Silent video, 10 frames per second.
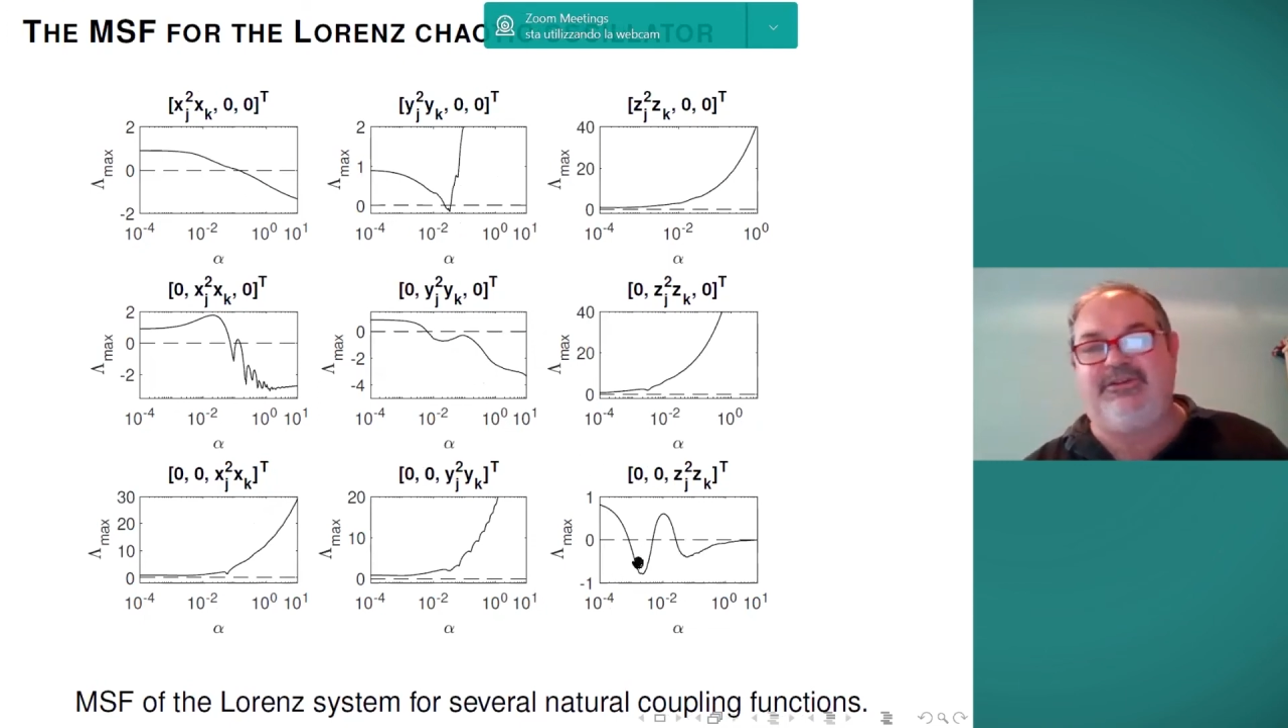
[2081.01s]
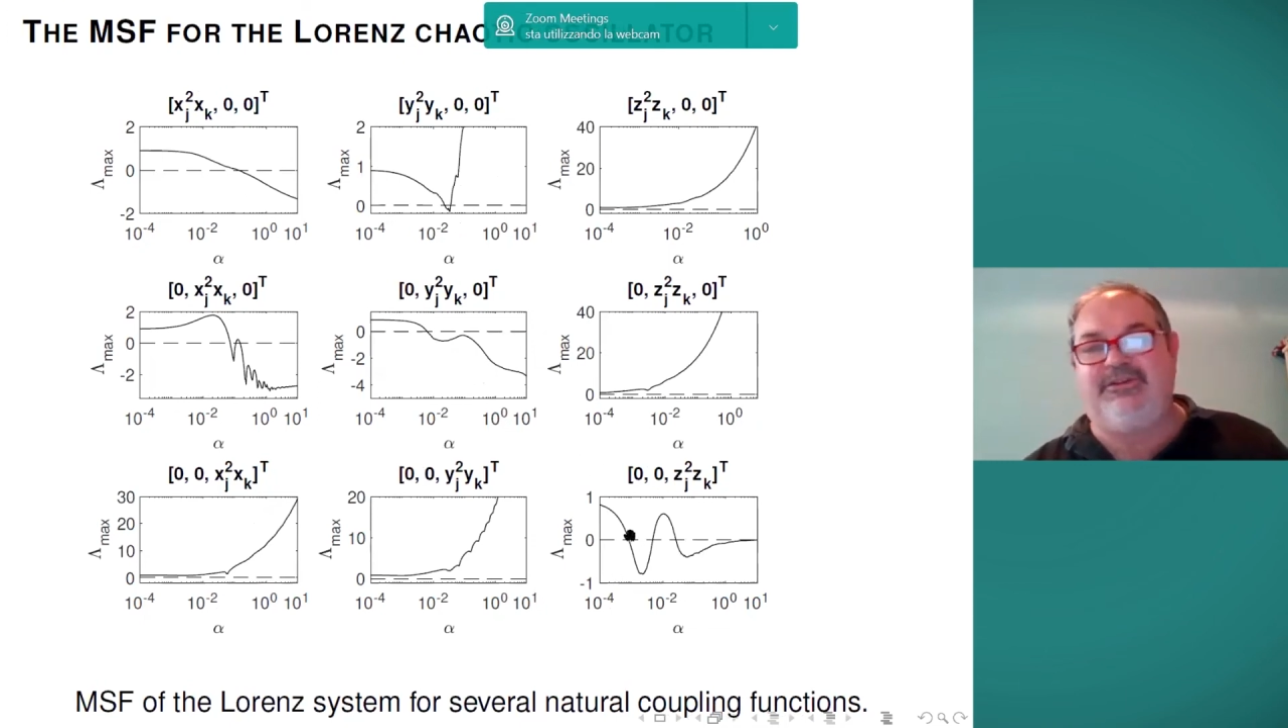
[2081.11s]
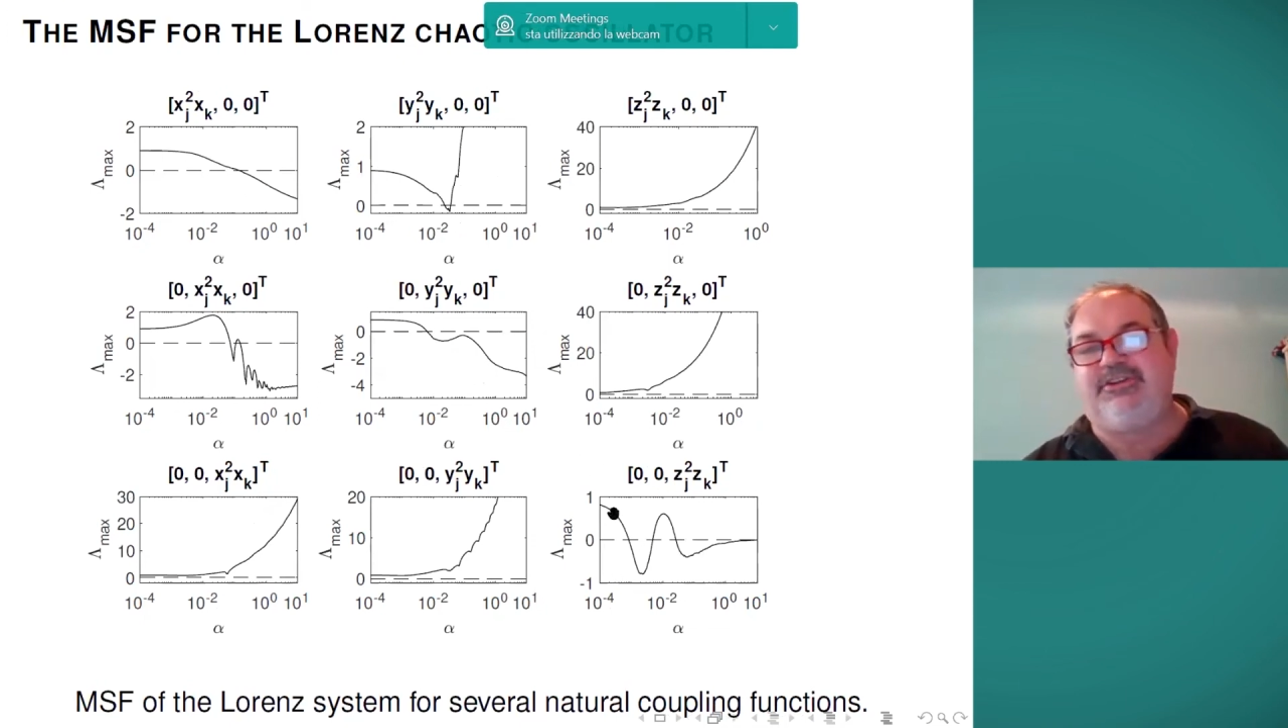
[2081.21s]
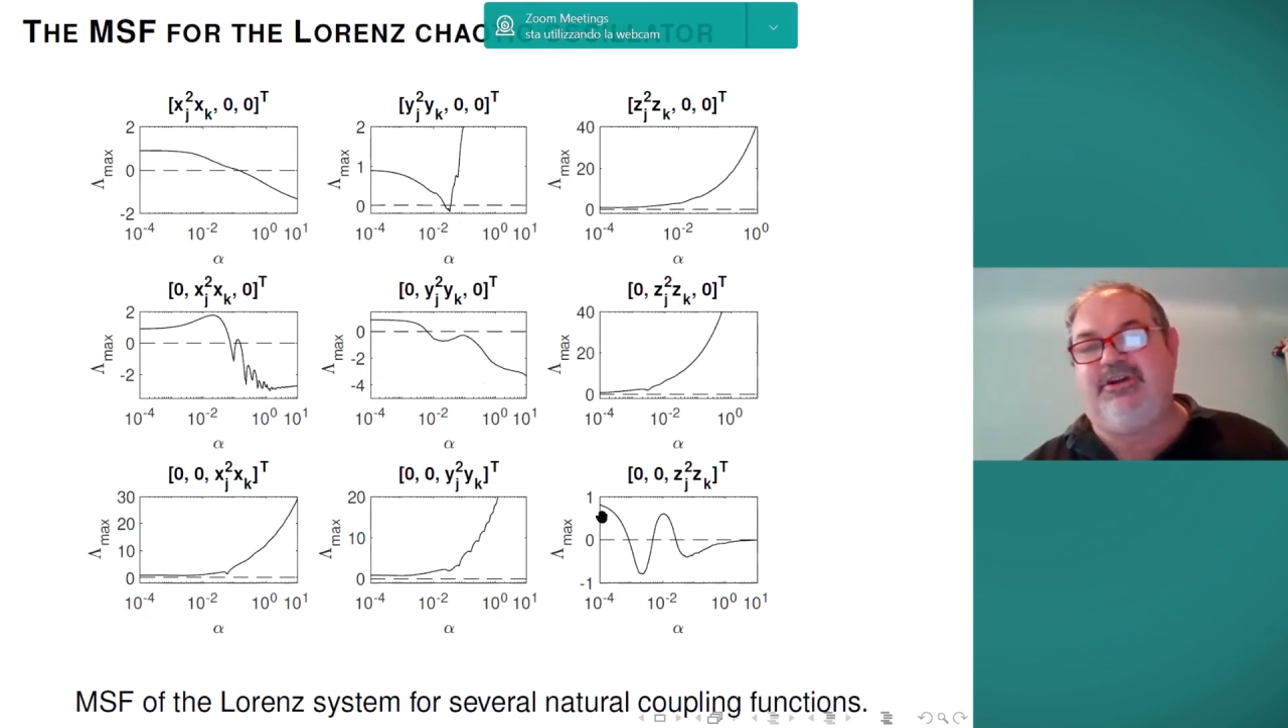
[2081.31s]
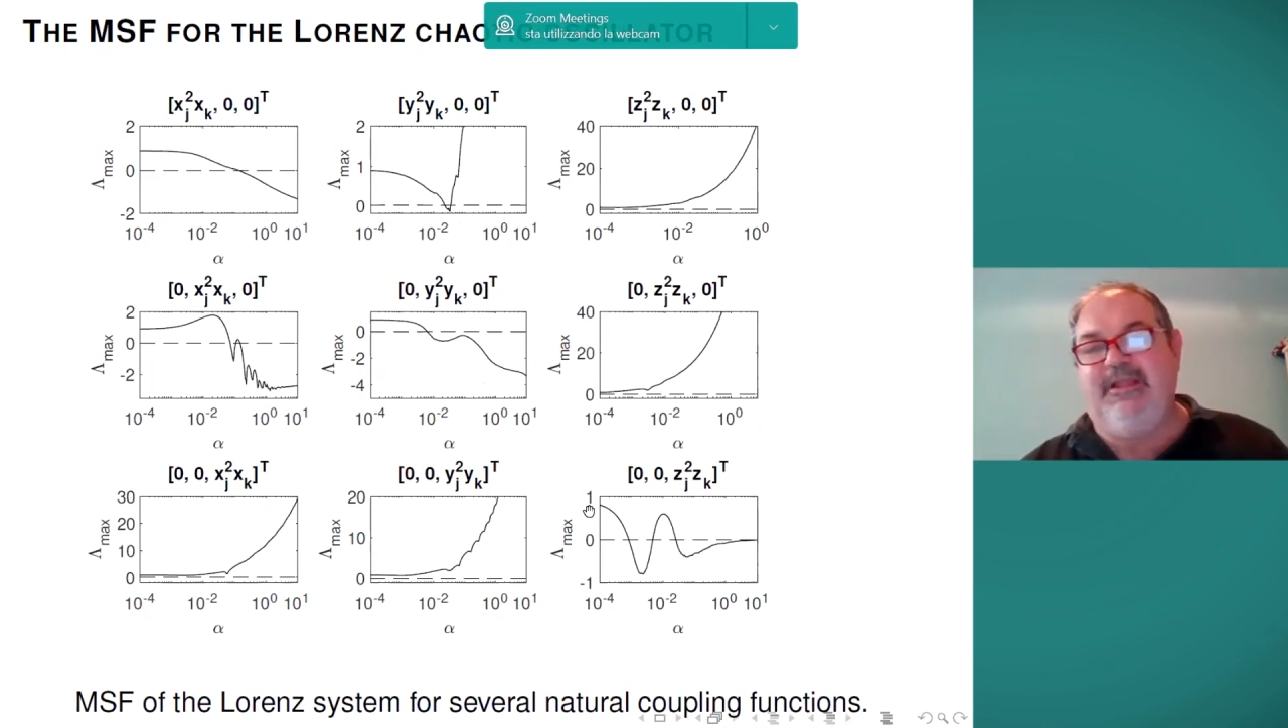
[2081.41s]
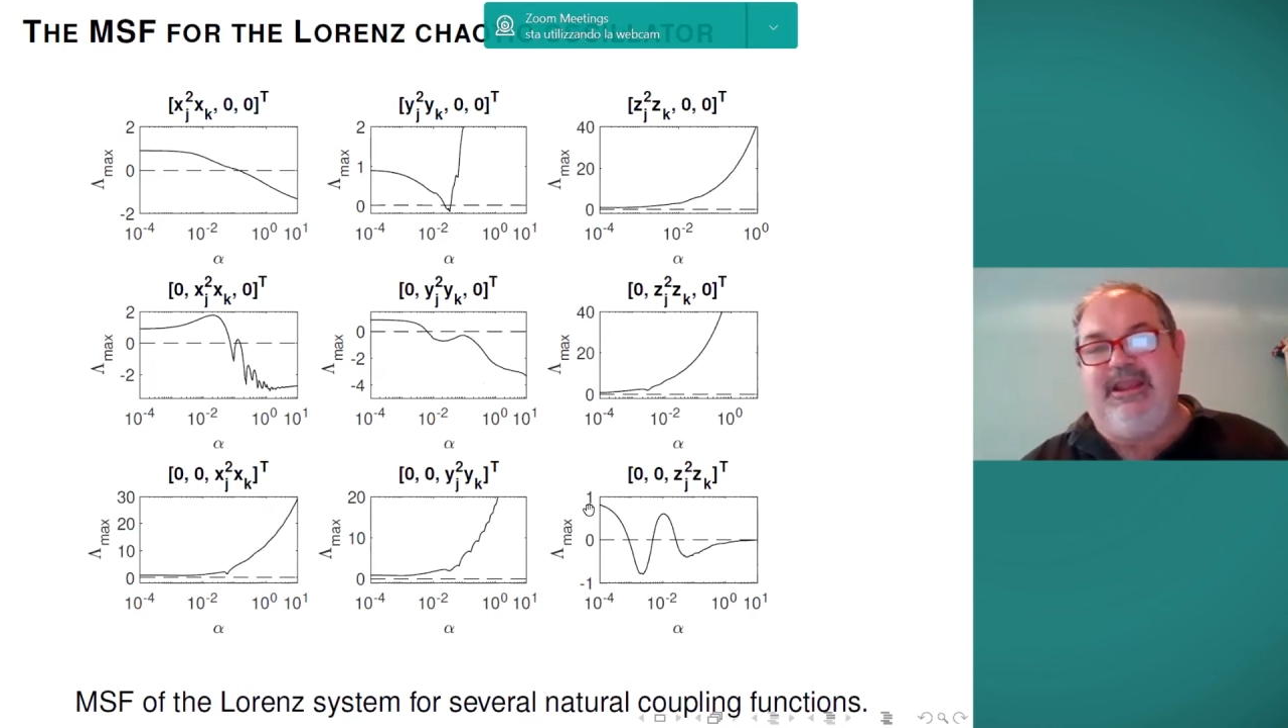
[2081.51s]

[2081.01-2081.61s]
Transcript: also